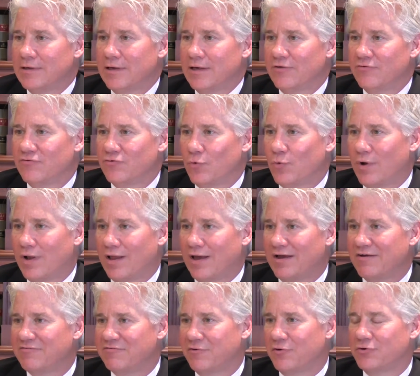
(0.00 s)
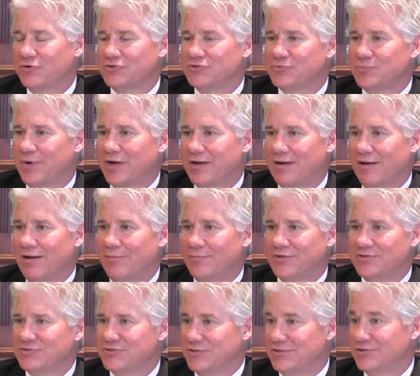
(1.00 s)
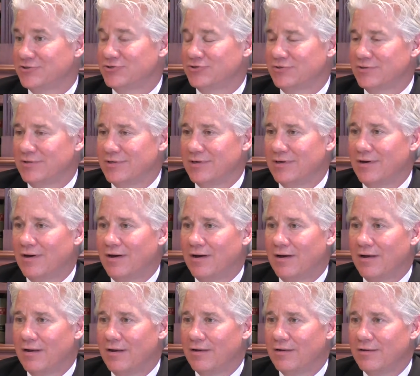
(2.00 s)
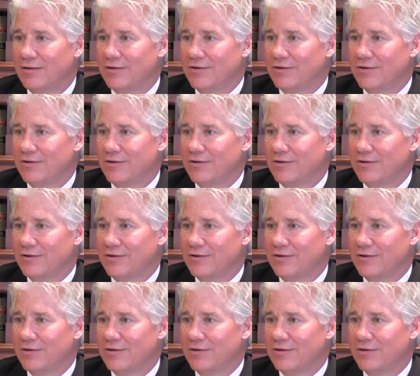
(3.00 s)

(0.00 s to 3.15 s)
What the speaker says: And so while I focused my comments initially on